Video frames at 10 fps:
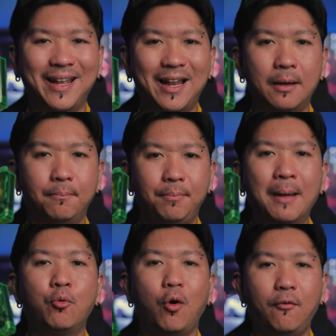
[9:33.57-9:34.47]
like that lah.
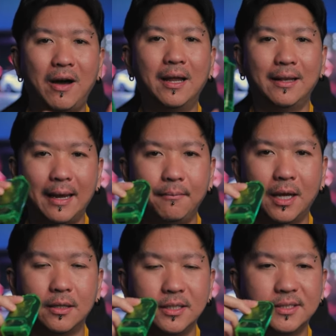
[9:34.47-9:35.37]
Plum, guava, lime
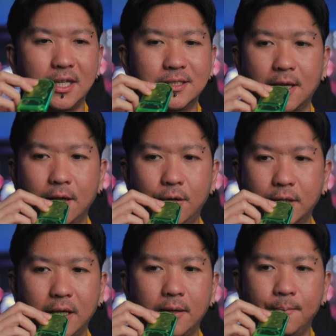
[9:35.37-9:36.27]
lah. This taste lah,
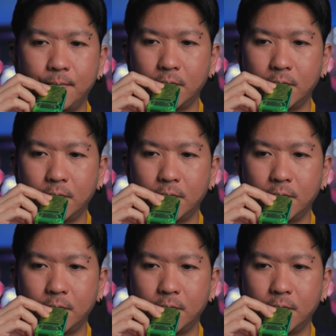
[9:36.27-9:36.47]
okay.